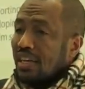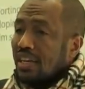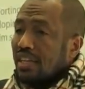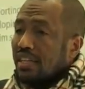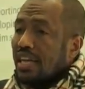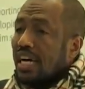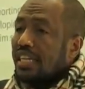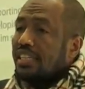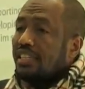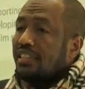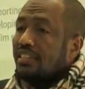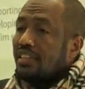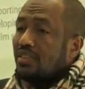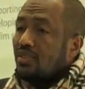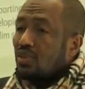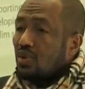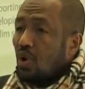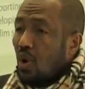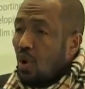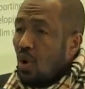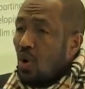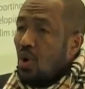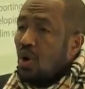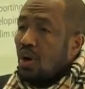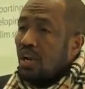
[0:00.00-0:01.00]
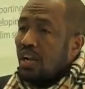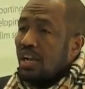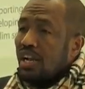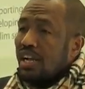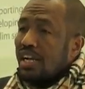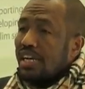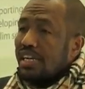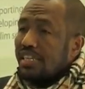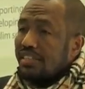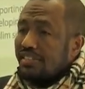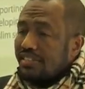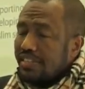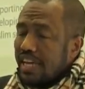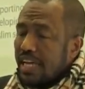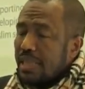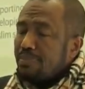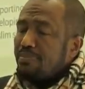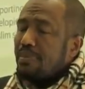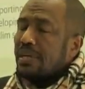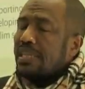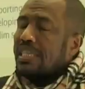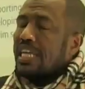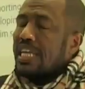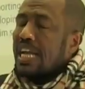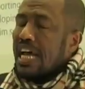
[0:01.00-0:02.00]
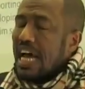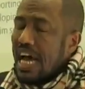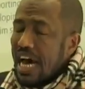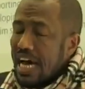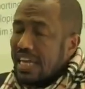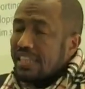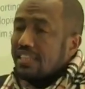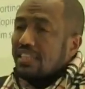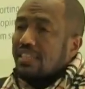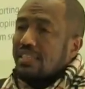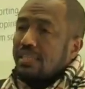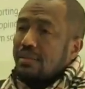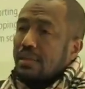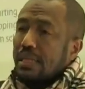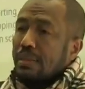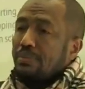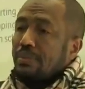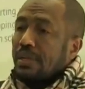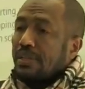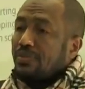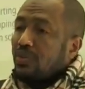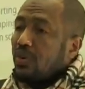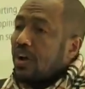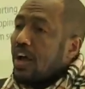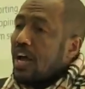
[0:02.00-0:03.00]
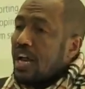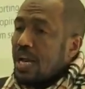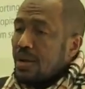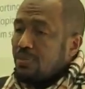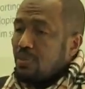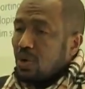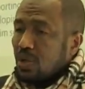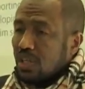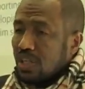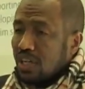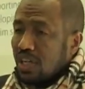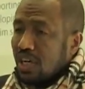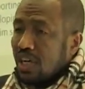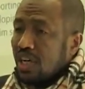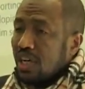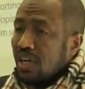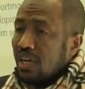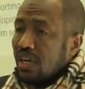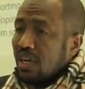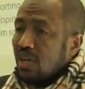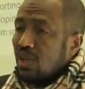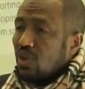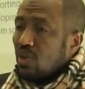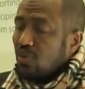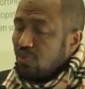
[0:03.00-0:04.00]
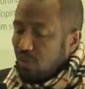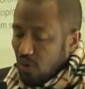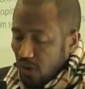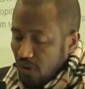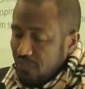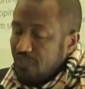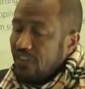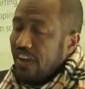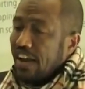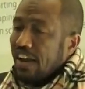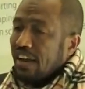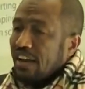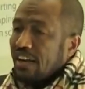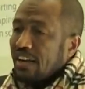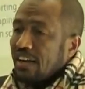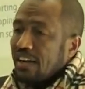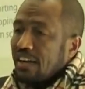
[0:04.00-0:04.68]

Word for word: That is a tall statement and a hard statement for anybody to fulfill.